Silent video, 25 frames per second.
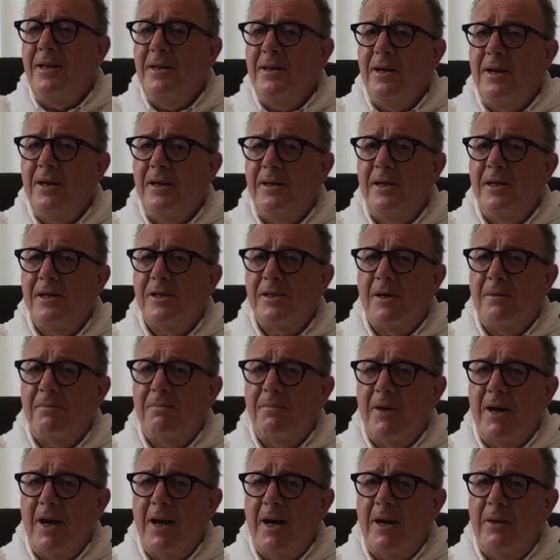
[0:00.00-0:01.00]
under this
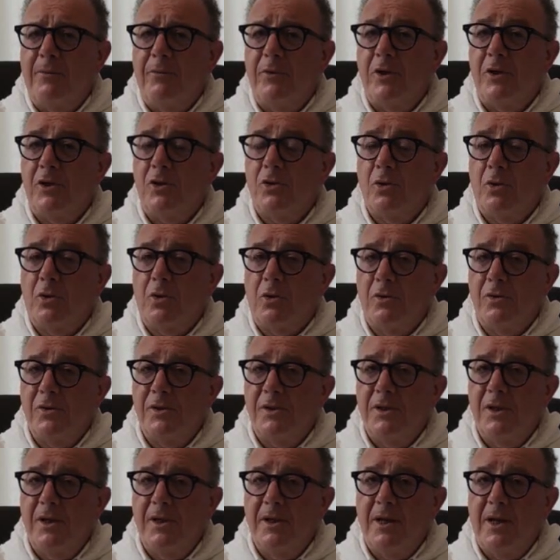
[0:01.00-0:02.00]
umbrella, we should
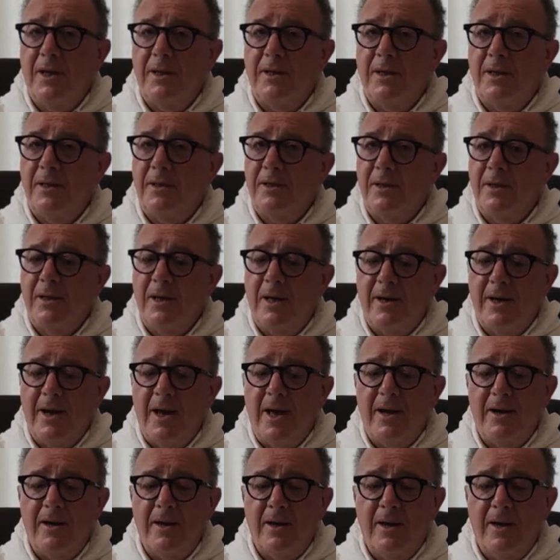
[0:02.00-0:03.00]
consider that there
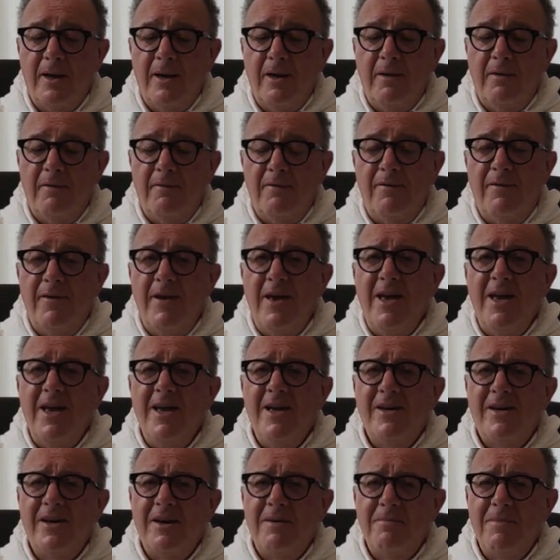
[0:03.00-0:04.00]
are
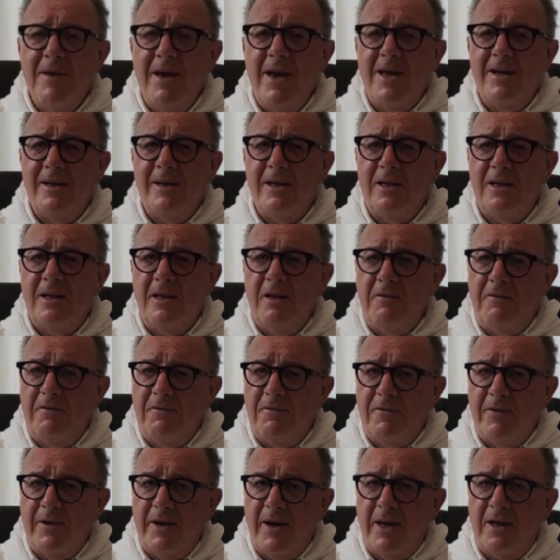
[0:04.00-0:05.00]
very many
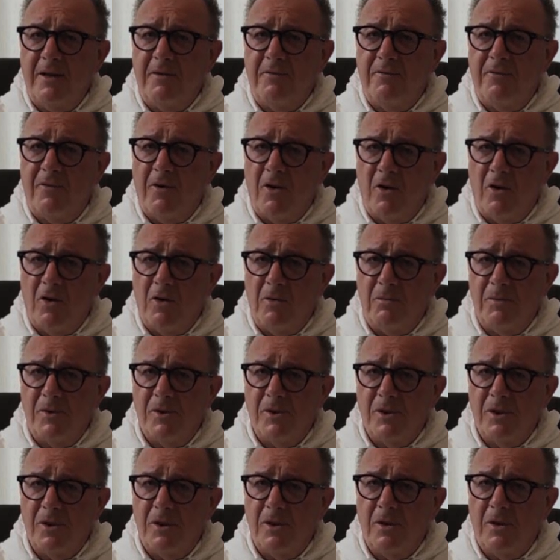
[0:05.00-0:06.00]
different
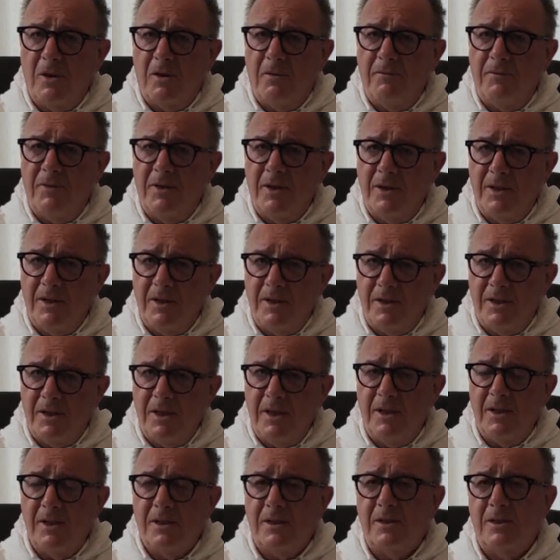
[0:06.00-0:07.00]
forms of the
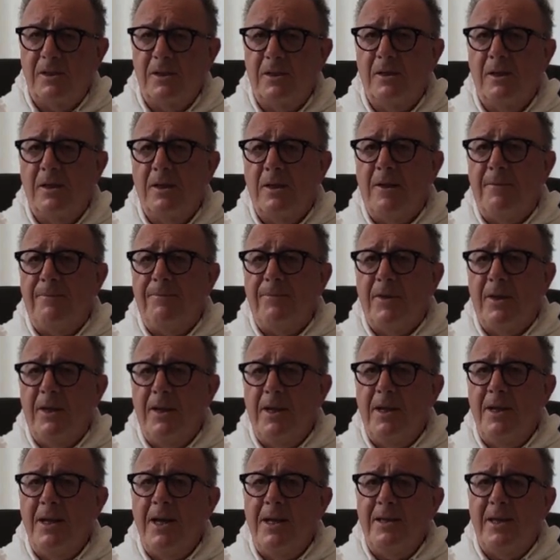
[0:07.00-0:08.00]
disease.
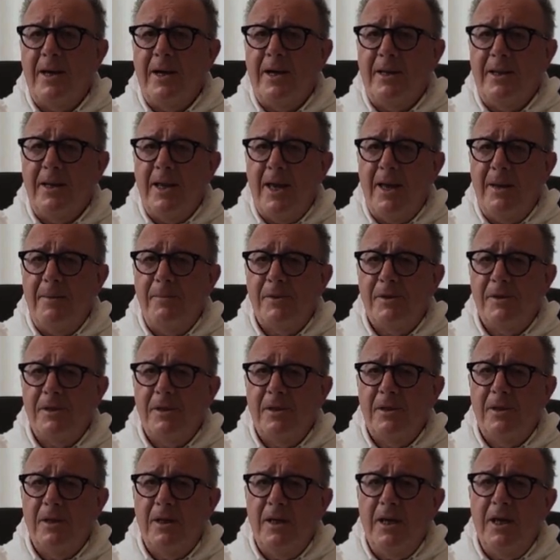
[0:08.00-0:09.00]
In other
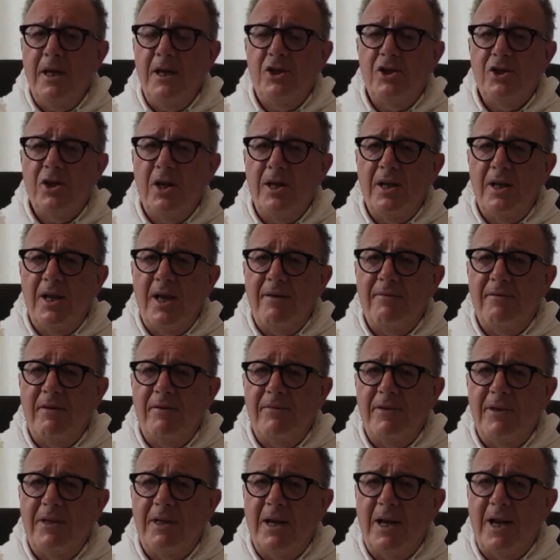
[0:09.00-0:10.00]
terms, each and
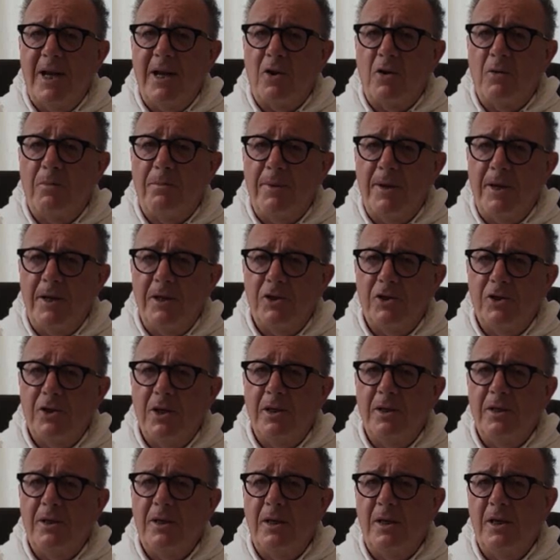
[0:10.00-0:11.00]
every vitiligo
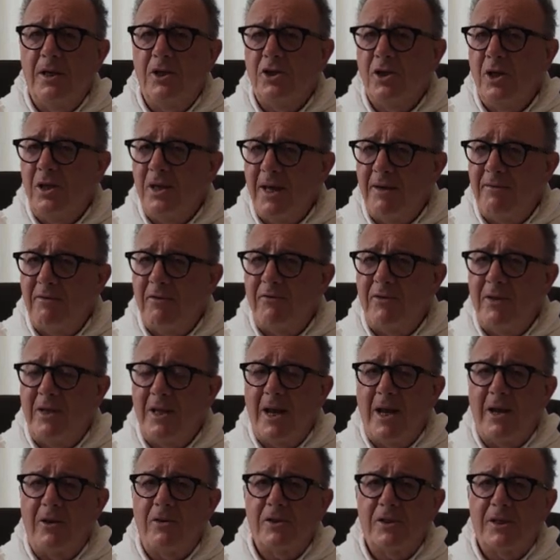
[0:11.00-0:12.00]
patient, each and every
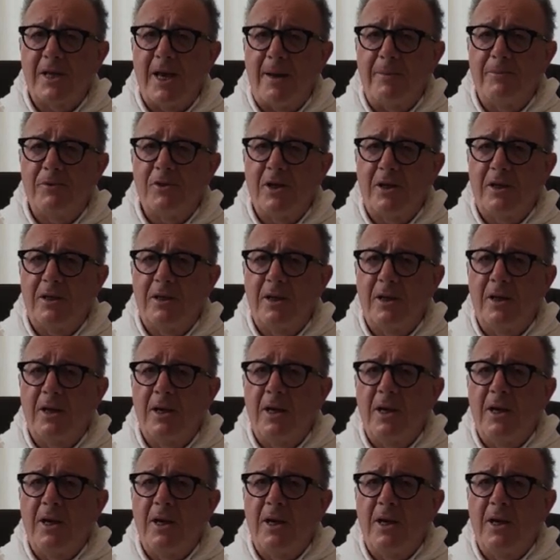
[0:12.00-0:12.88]
vitiligo subject